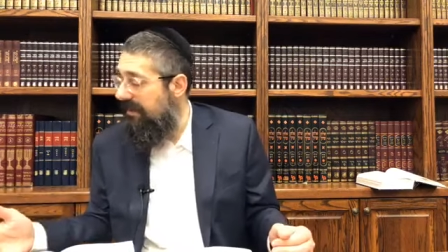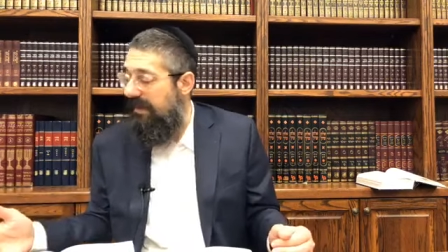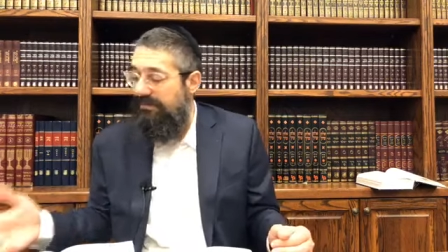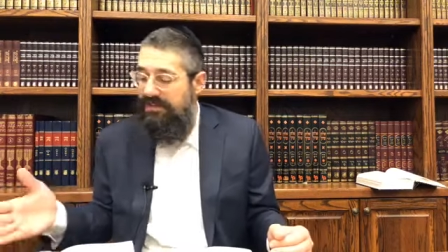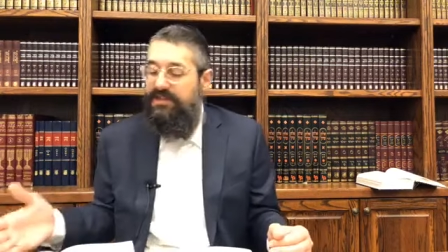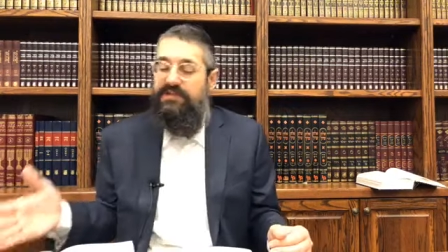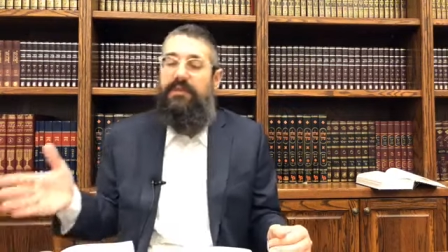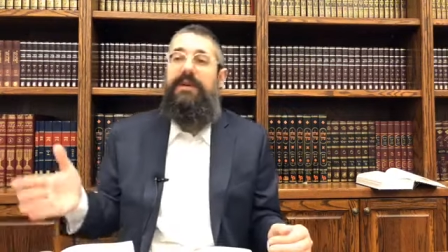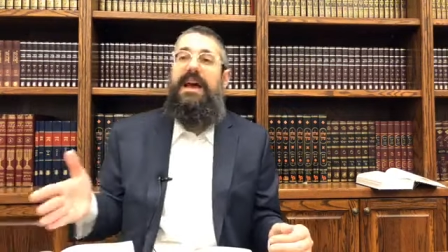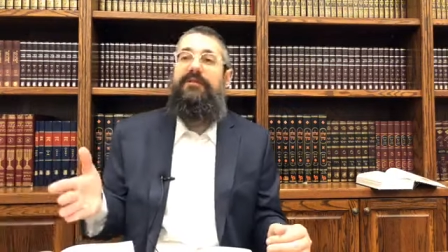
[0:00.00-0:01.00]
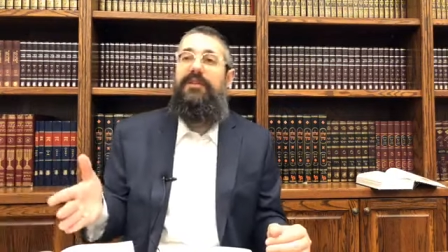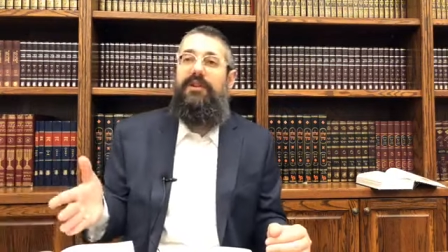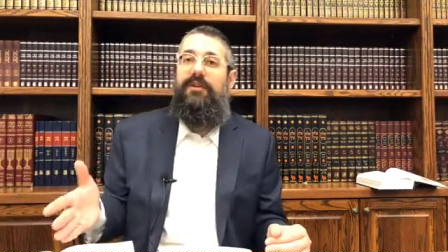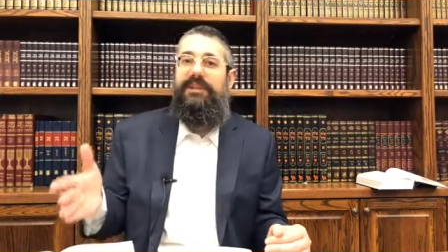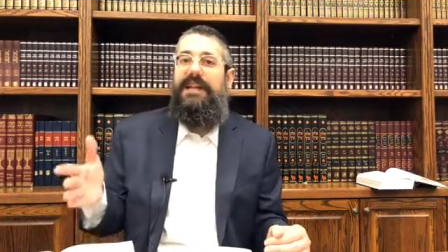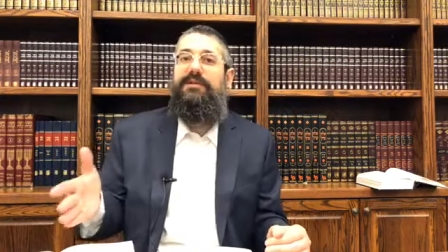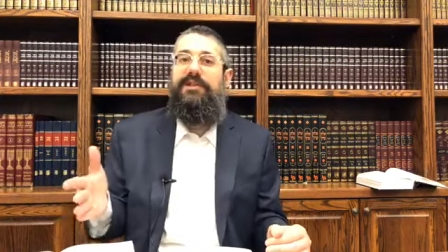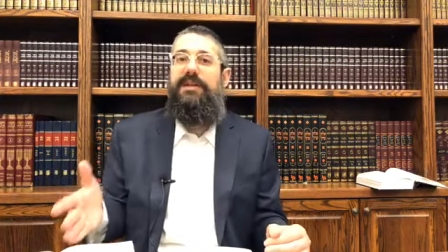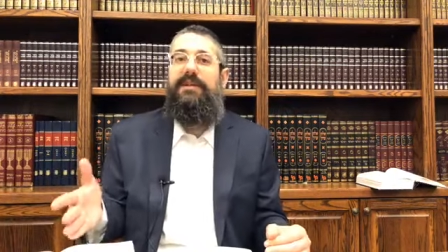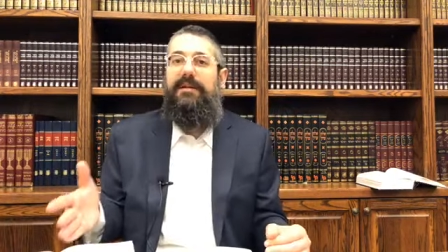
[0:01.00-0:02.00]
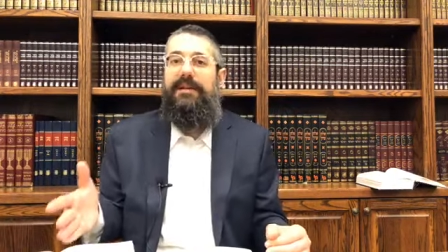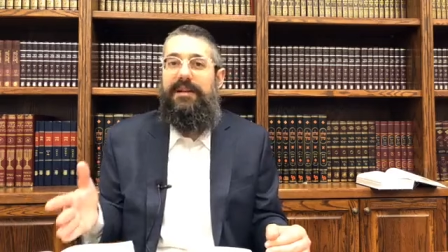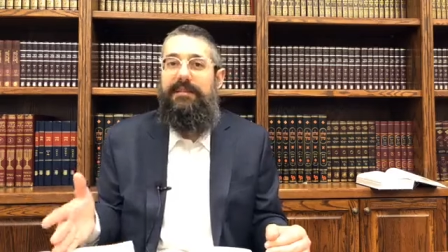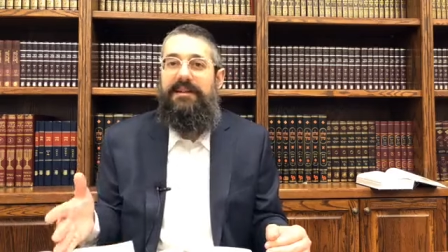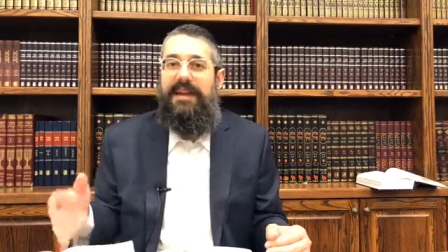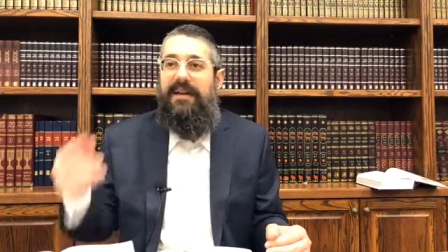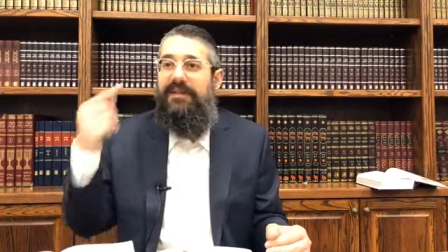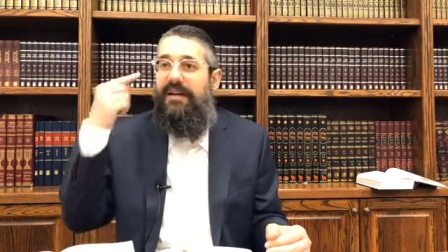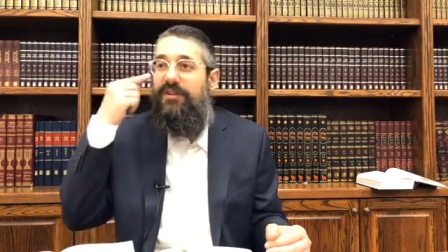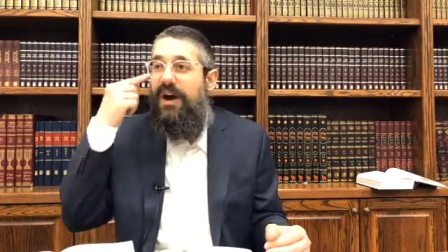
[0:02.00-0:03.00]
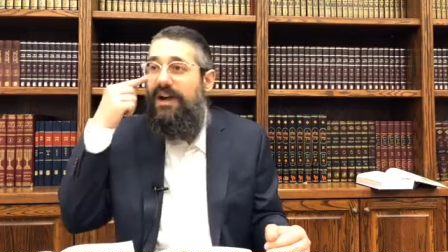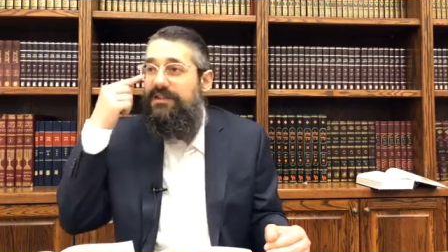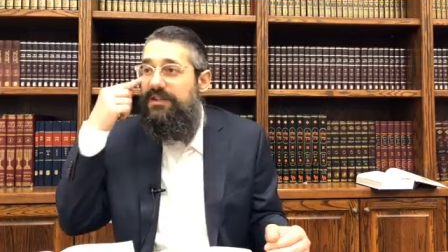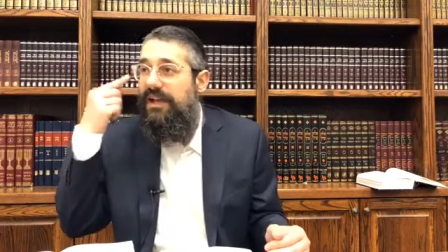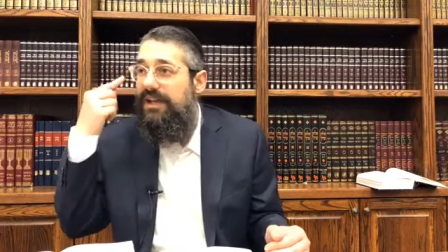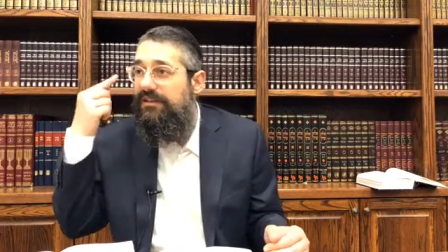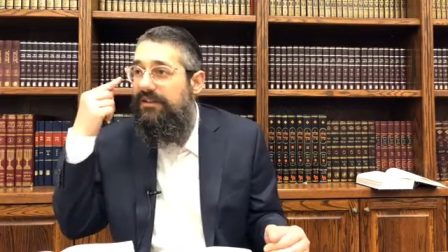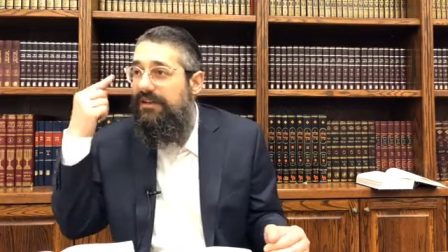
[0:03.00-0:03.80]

And this is what we have to know. And that's what Shlomo HaMelech meant. You have to have your eyes in your head.